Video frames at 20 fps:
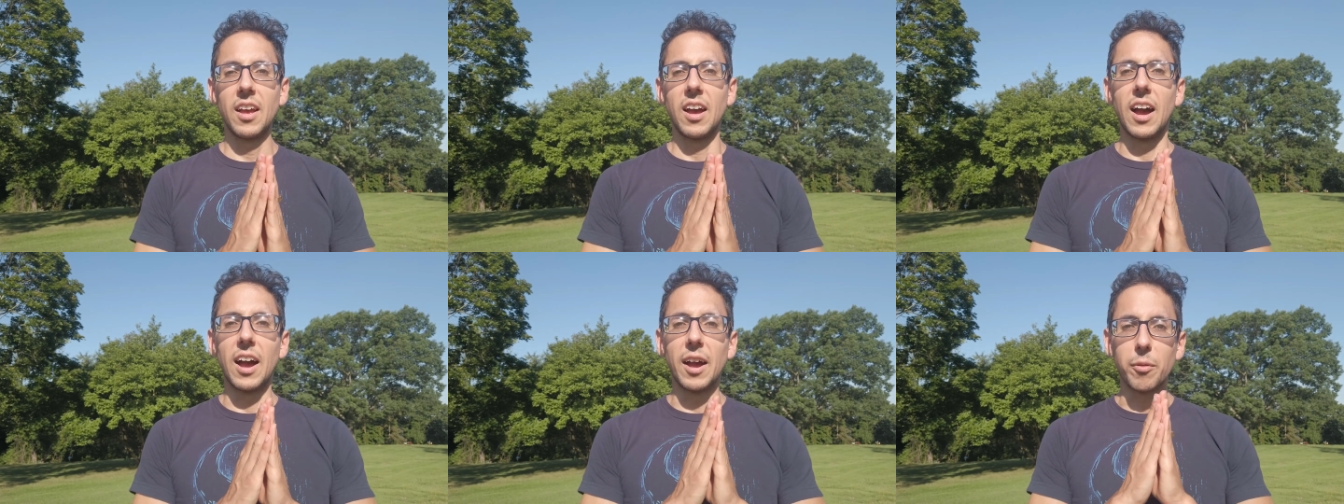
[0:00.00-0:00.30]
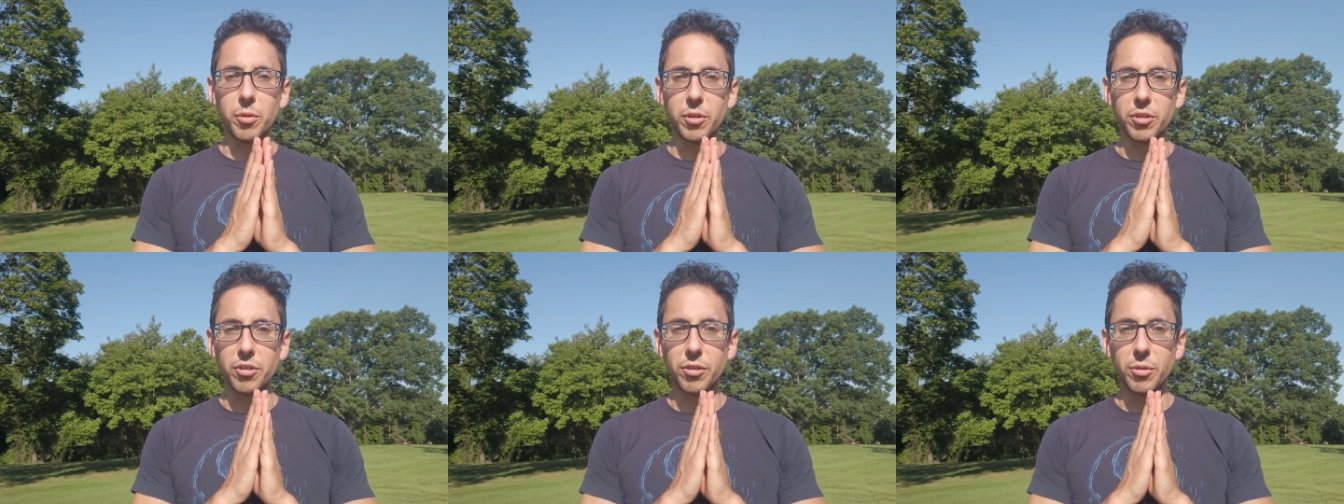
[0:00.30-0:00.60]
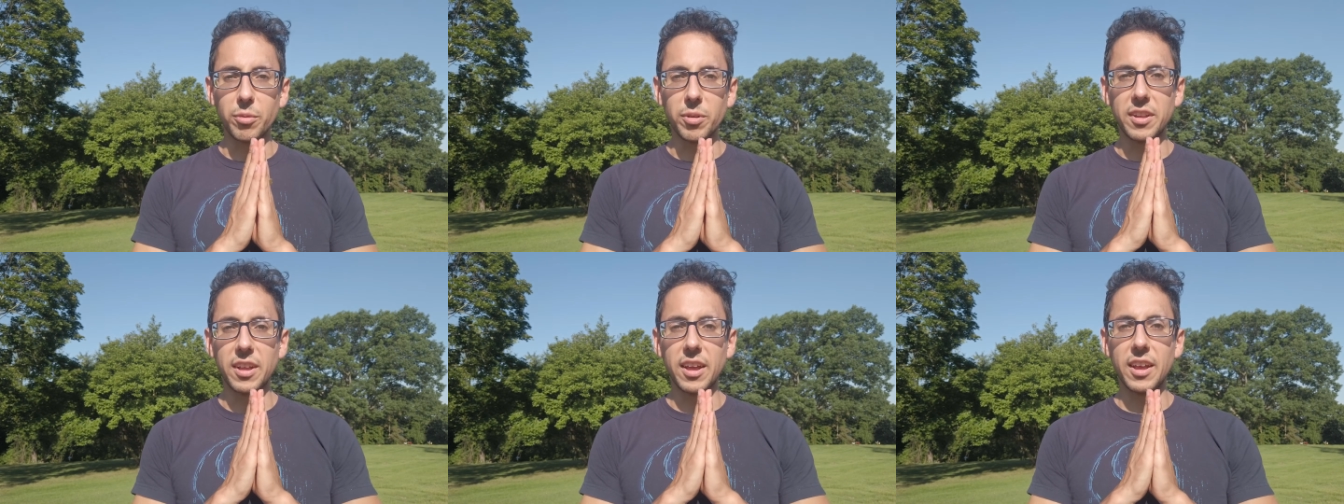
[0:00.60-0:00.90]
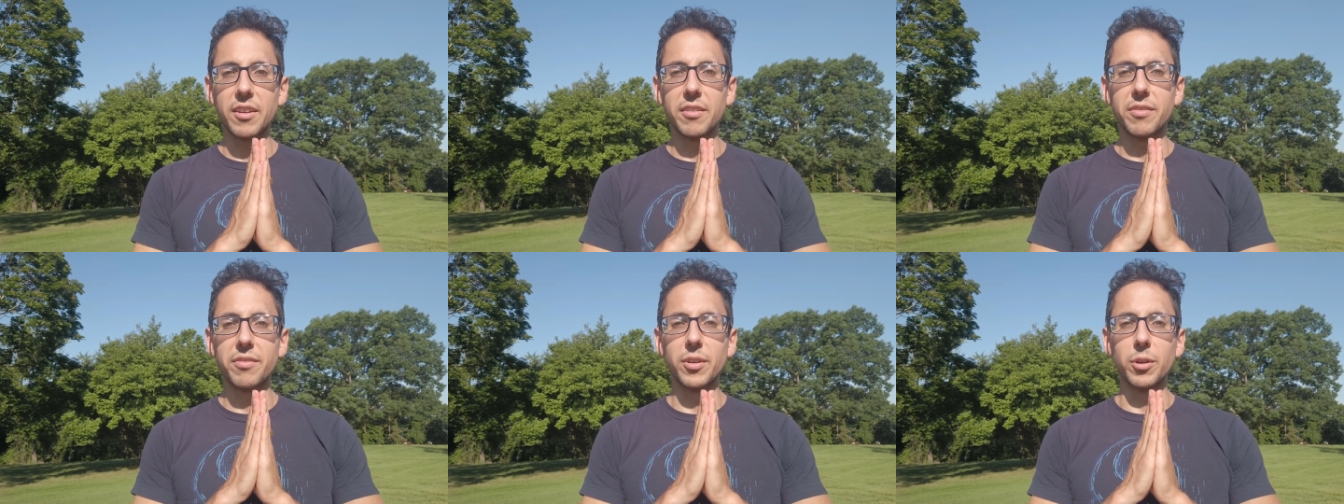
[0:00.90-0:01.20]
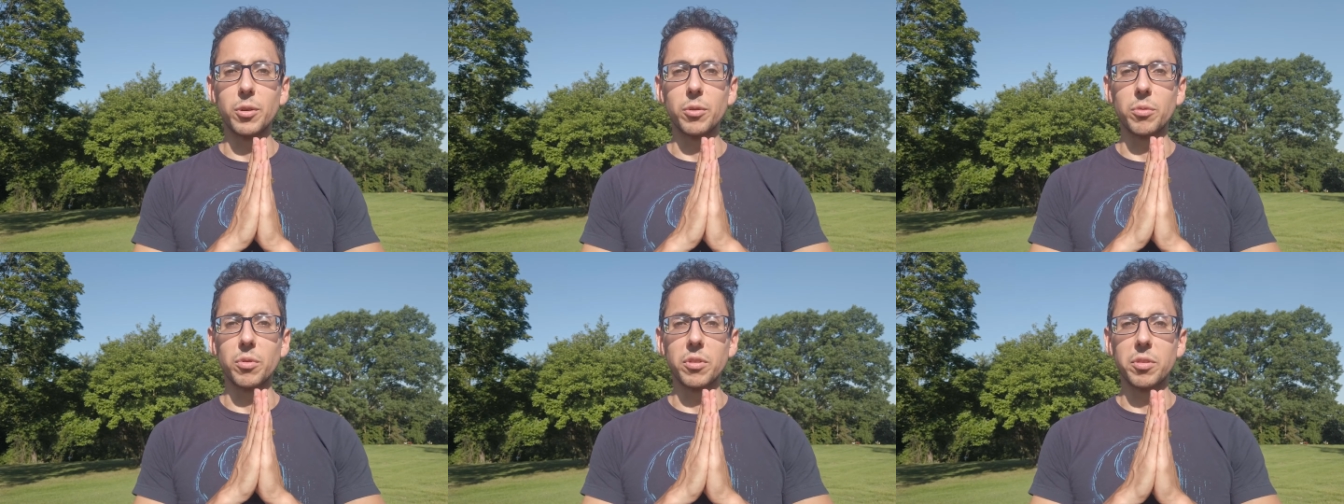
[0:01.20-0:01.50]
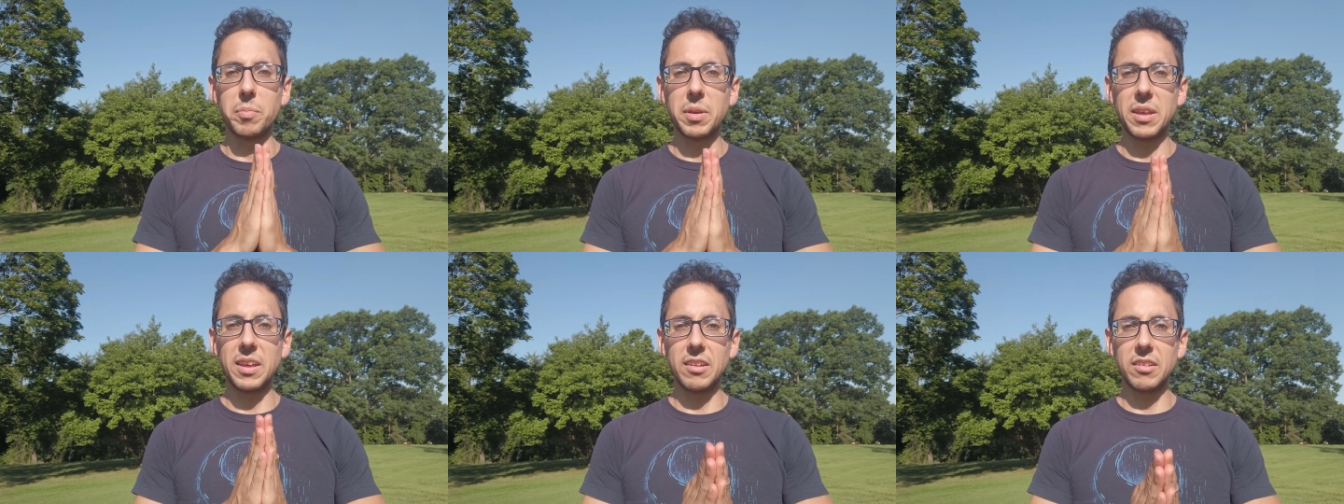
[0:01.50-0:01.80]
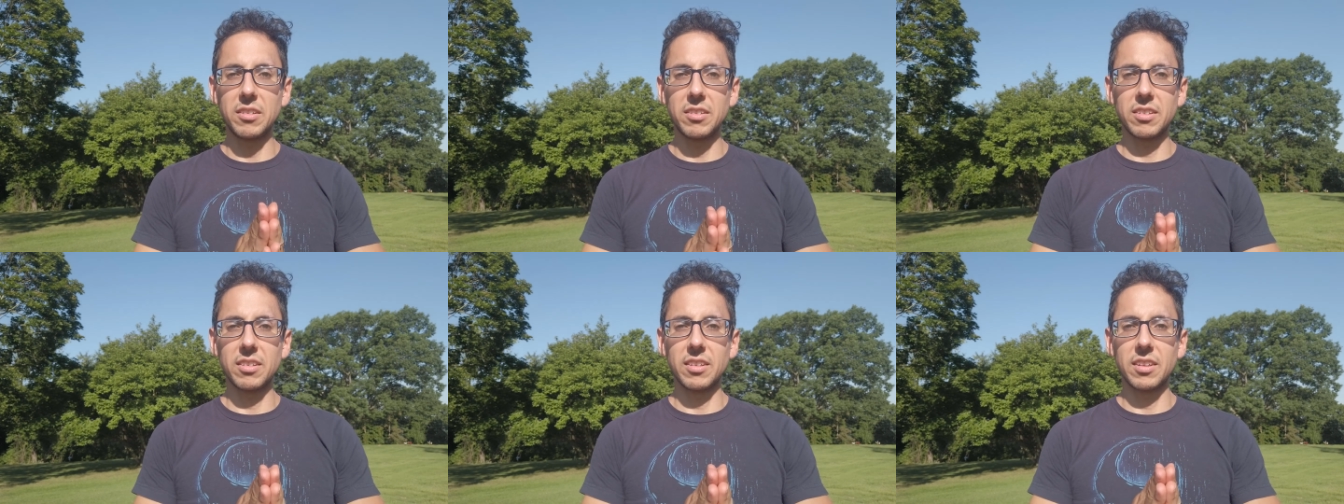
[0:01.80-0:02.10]
I wish you a day filled with
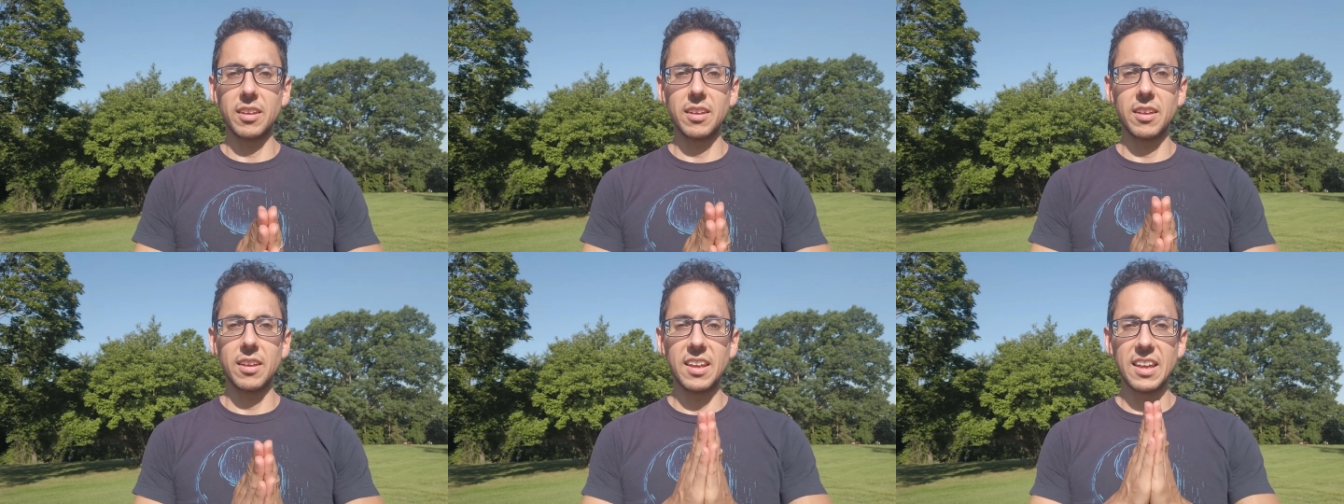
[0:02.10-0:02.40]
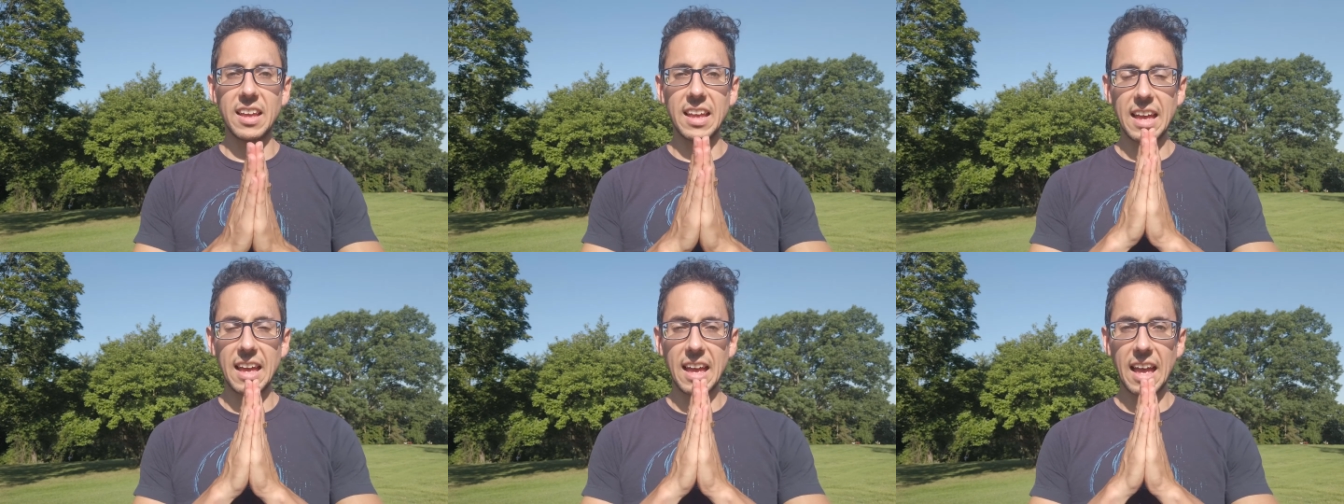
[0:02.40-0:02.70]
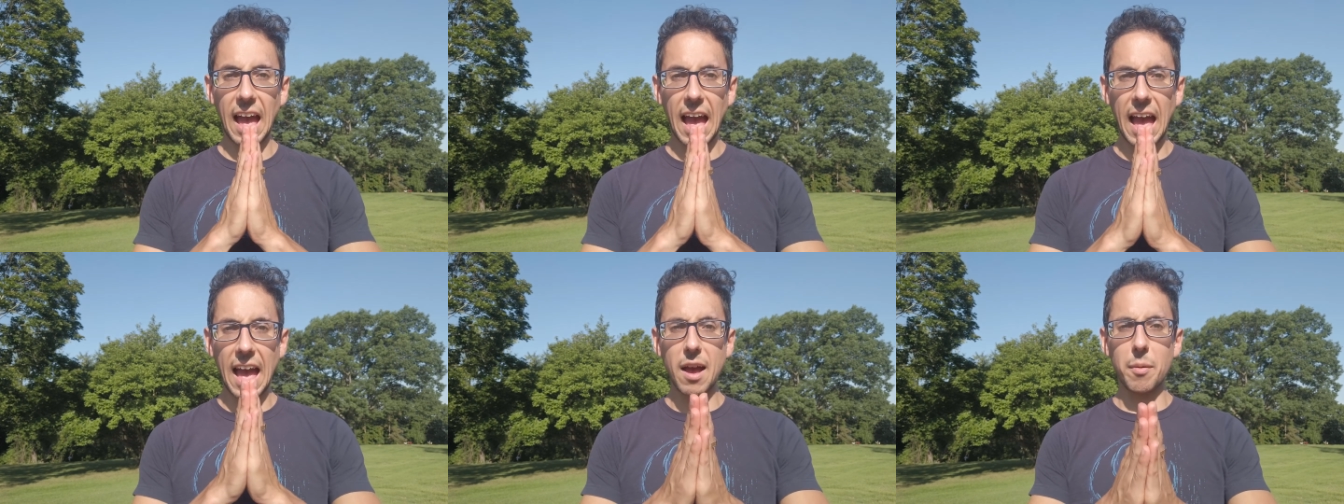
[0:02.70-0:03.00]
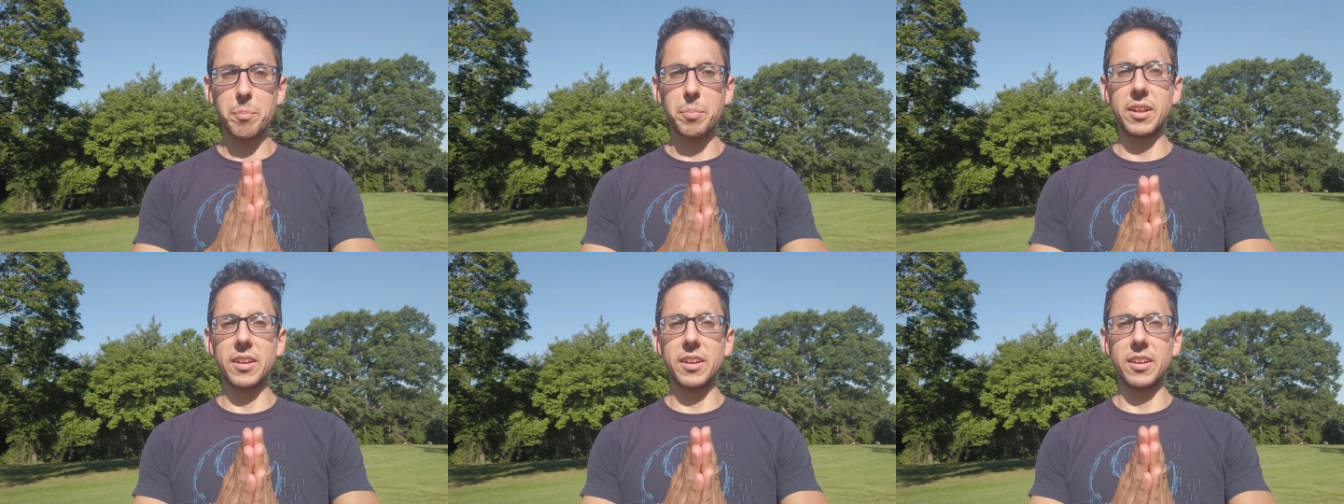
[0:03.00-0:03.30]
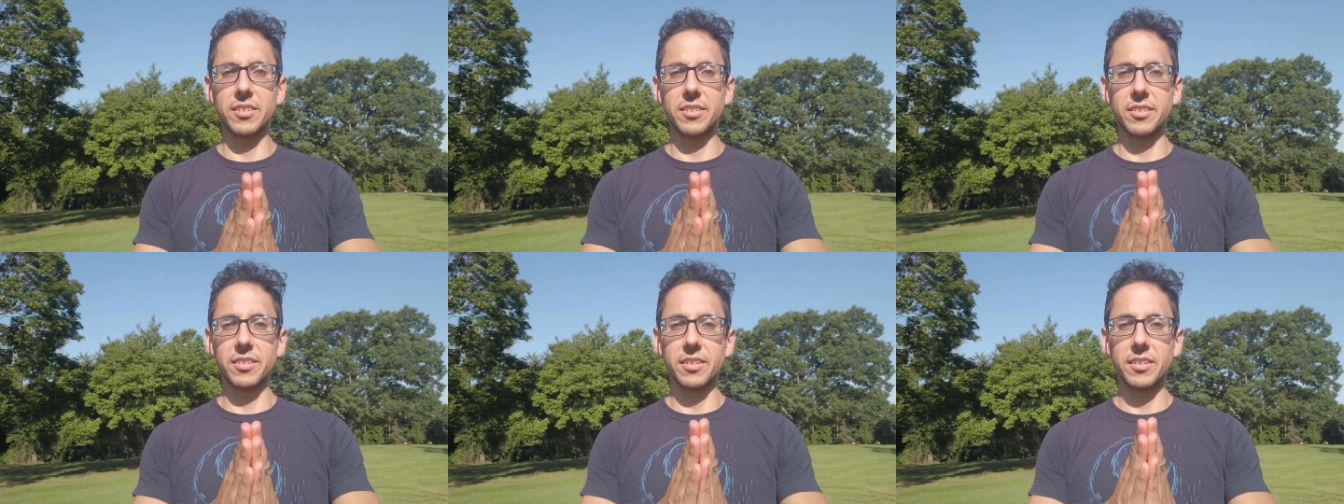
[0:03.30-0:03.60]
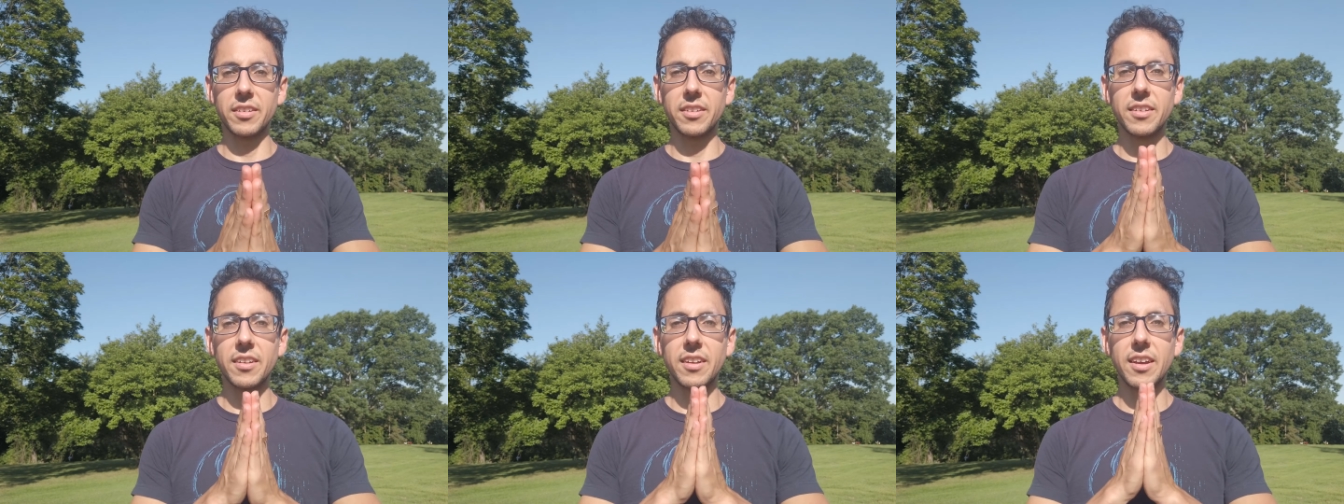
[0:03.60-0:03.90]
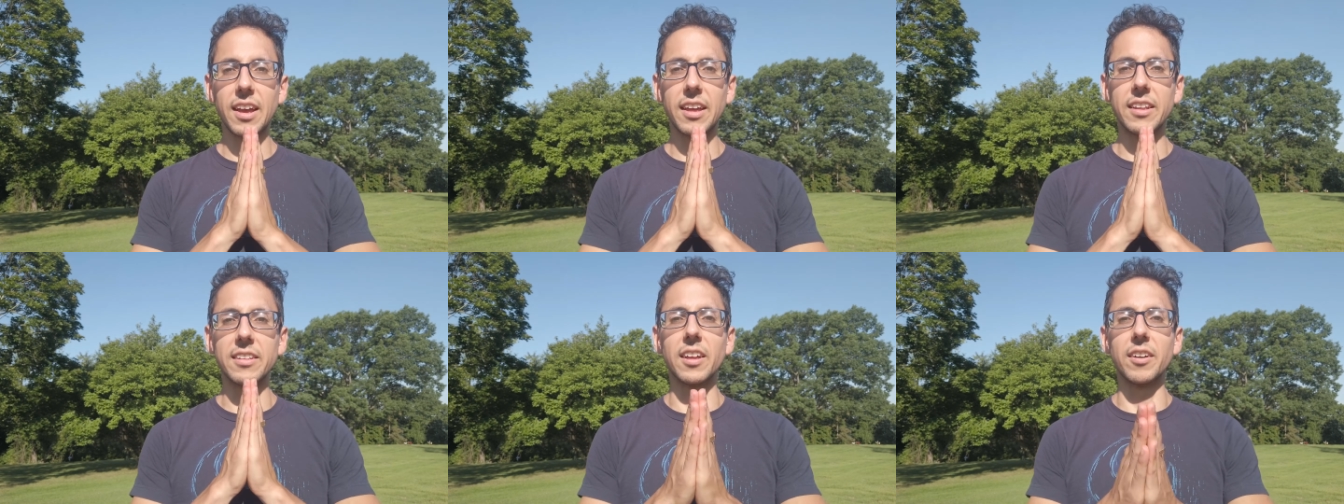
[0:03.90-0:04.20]
peace, happiness,
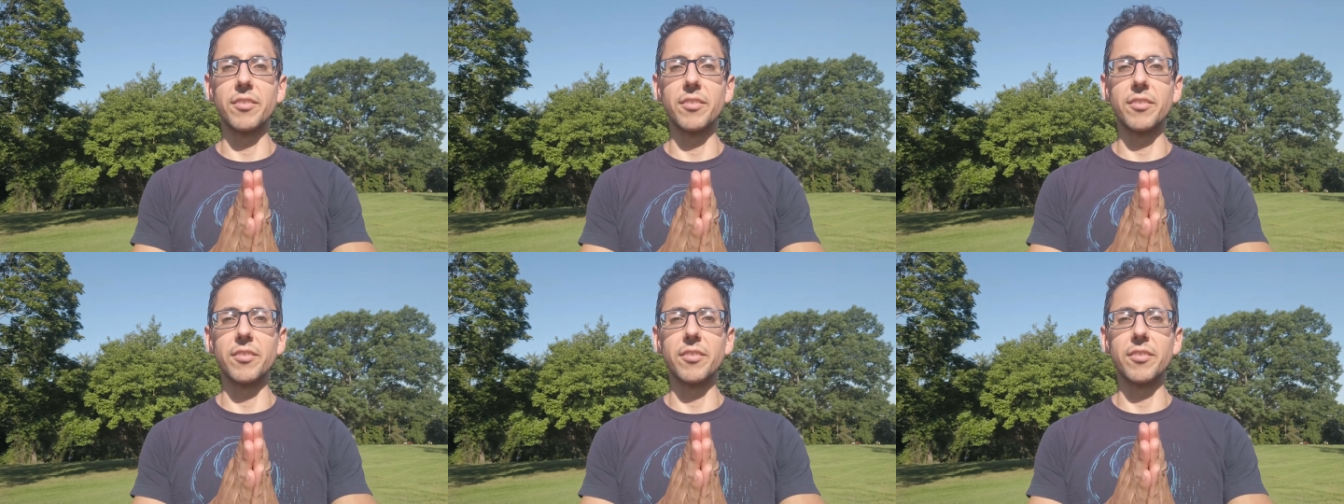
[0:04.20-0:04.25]
and